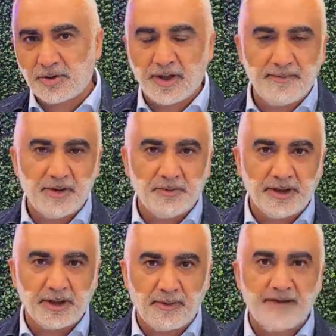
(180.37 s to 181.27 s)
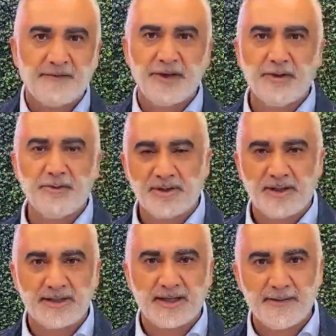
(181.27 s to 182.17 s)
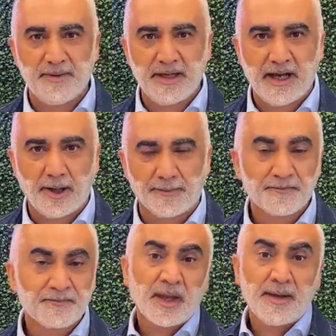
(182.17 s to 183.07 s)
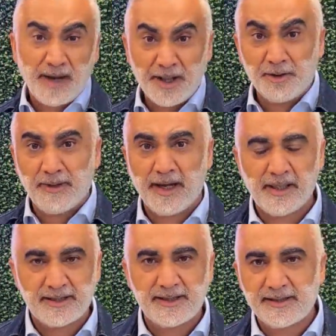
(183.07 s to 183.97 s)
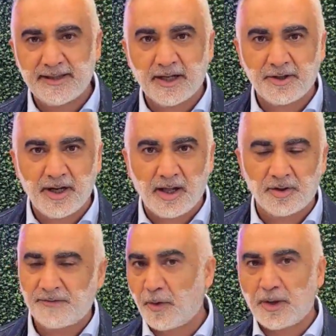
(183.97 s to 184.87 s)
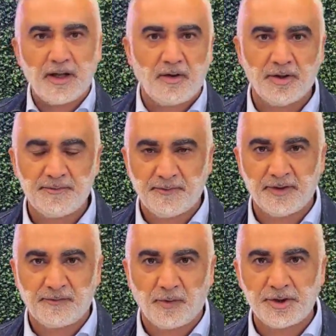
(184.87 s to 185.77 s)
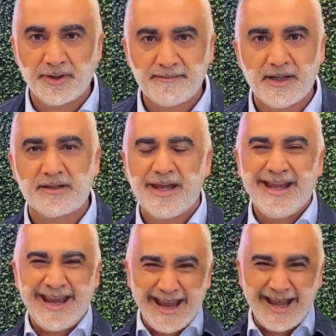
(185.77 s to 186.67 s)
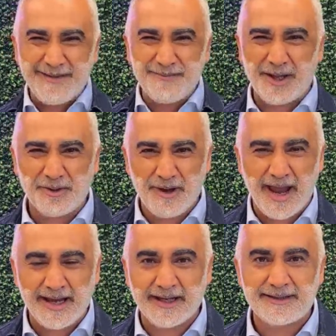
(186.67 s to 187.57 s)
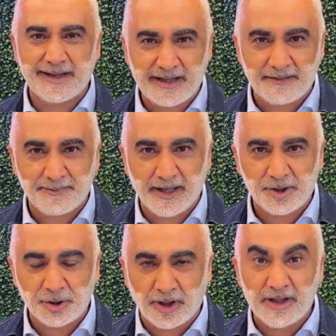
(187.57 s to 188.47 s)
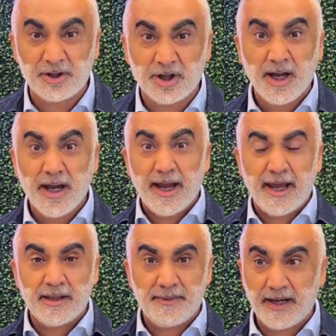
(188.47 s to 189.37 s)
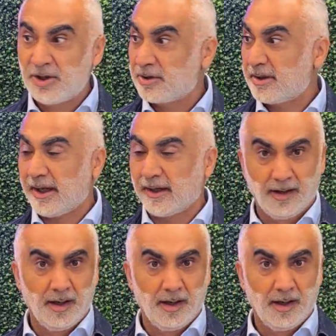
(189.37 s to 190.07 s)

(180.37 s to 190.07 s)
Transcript: going to be really great for you is this IPL. And by the way, that's $1,600, $400 for treatment. And by the way, it's not covered by insurance. And the patient's like,